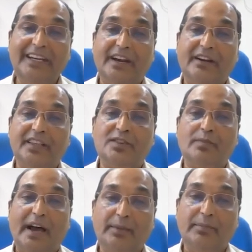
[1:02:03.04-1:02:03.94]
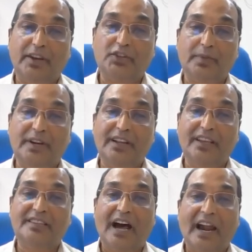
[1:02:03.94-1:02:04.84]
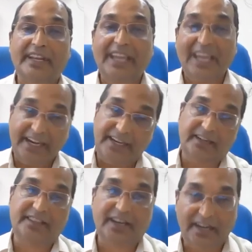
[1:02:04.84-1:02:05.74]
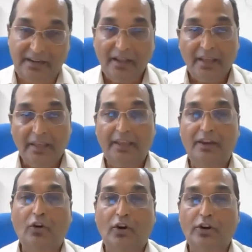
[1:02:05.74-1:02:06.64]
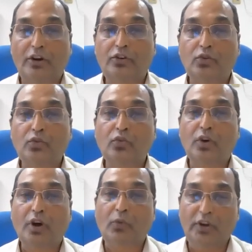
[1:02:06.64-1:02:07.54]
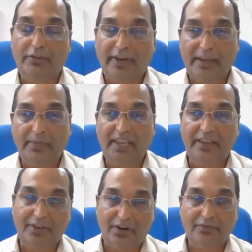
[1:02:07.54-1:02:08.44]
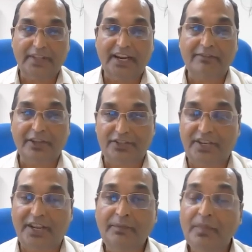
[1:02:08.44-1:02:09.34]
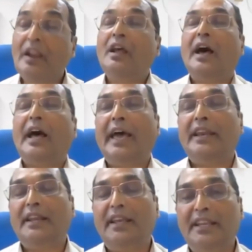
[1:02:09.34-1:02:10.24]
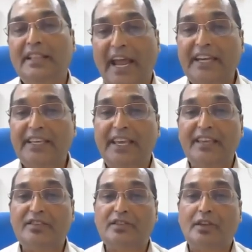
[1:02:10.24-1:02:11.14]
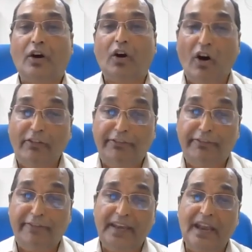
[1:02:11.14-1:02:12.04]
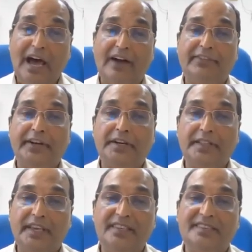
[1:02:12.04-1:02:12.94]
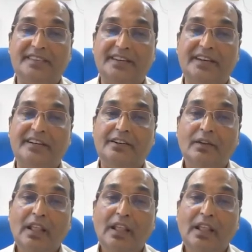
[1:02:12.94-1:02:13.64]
deterrence by punishment is articulated threat in order to modify behavior of the adversary. And in that case, often after the incident,